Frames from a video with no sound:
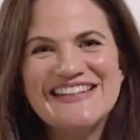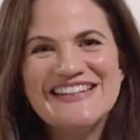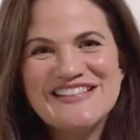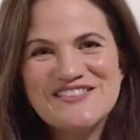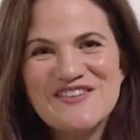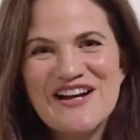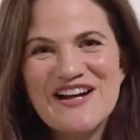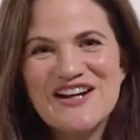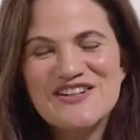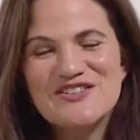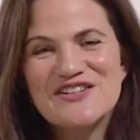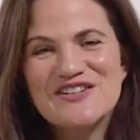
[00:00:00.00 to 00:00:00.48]
This
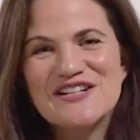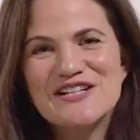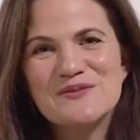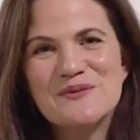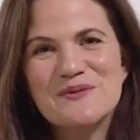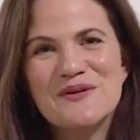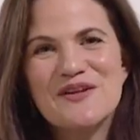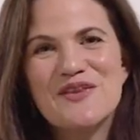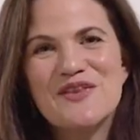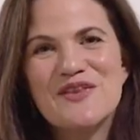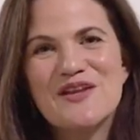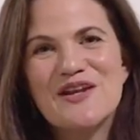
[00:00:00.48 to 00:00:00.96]
factory is
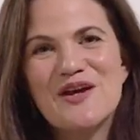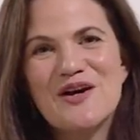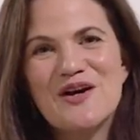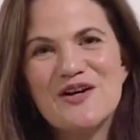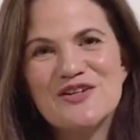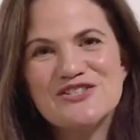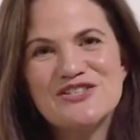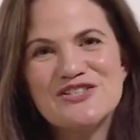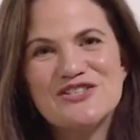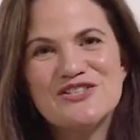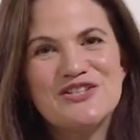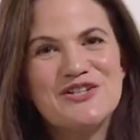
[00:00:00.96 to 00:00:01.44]
one of the
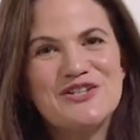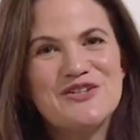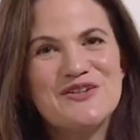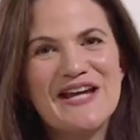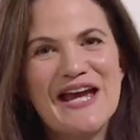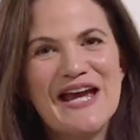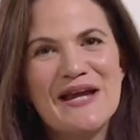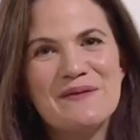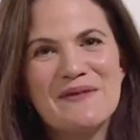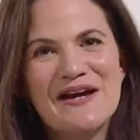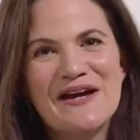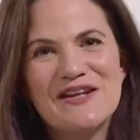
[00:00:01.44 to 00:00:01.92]
largest
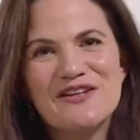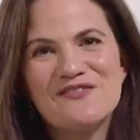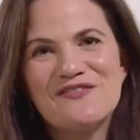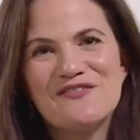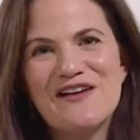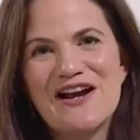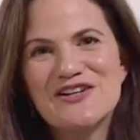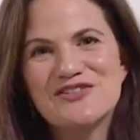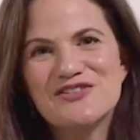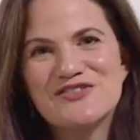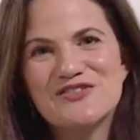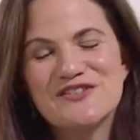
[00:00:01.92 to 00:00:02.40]
UK
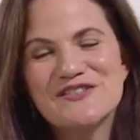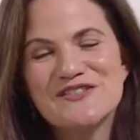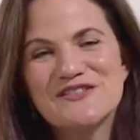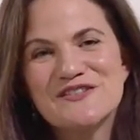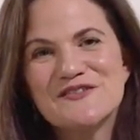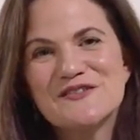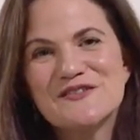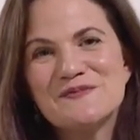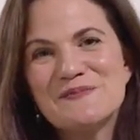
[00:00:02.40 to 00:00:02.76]
manufacturers of